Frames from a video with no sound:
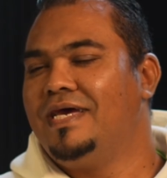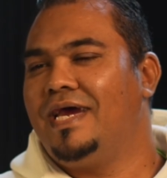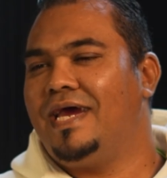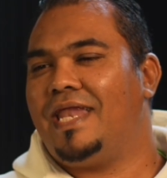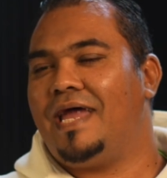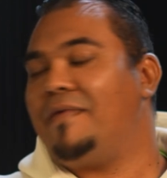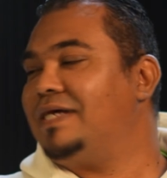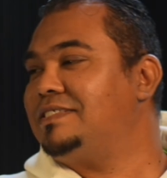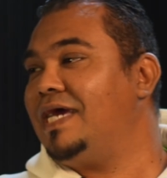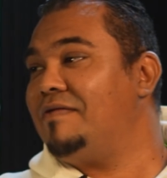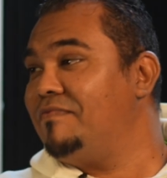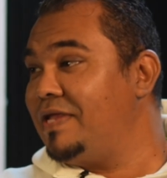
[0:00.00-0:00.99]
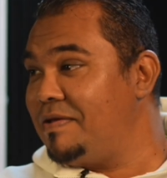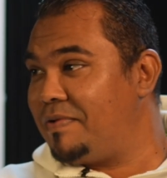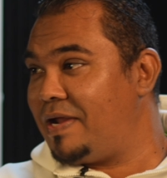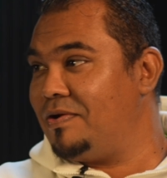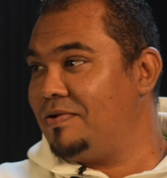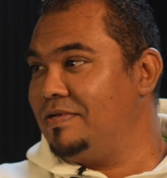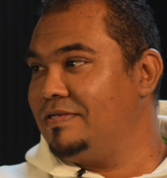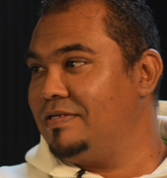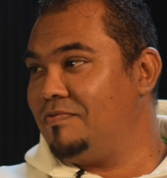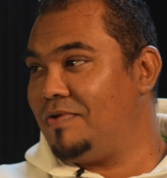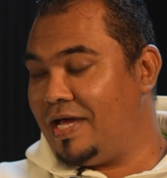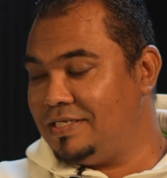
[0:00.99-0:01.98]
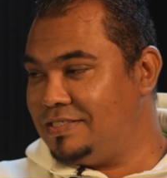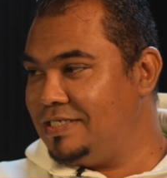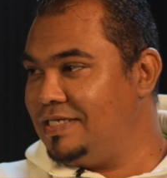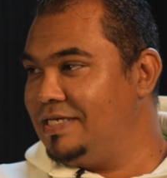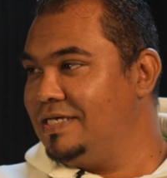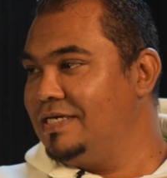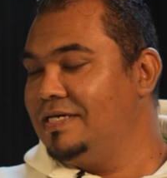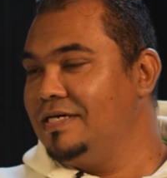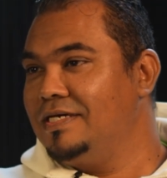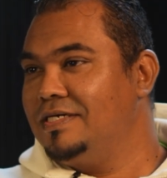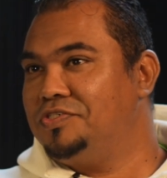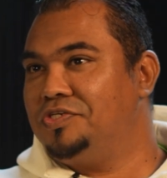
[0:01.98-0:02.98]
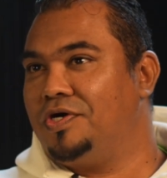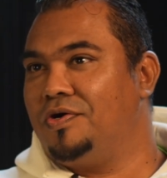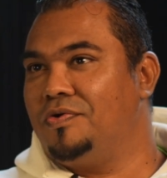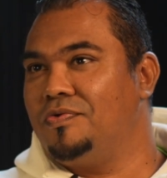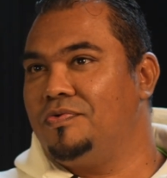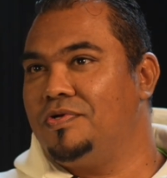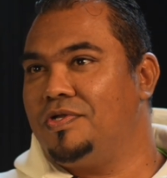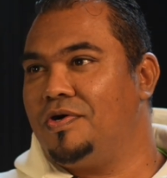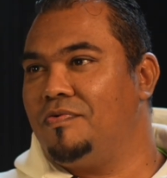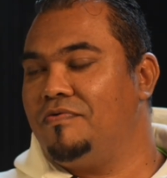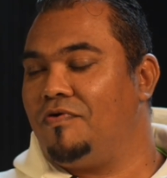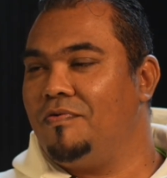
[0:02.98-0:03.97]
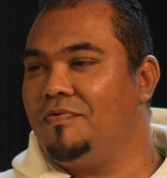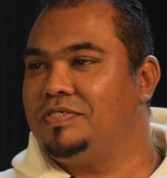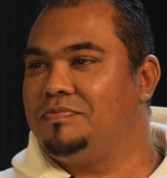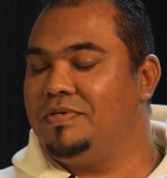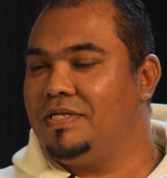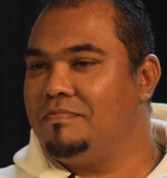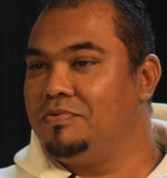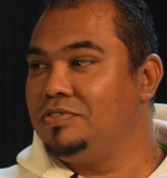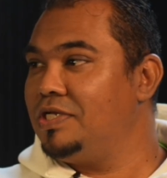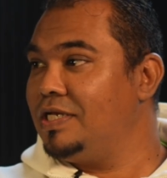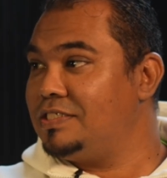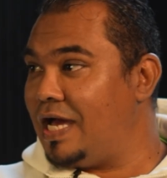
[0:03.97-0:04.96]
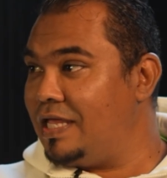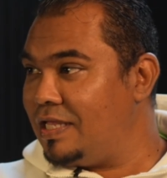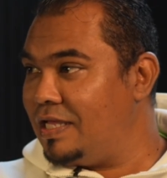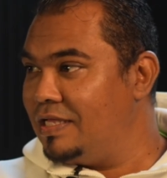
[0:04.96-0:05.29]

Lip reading: And I must say I'm very proud of what I see. So, we've always been pushing each other,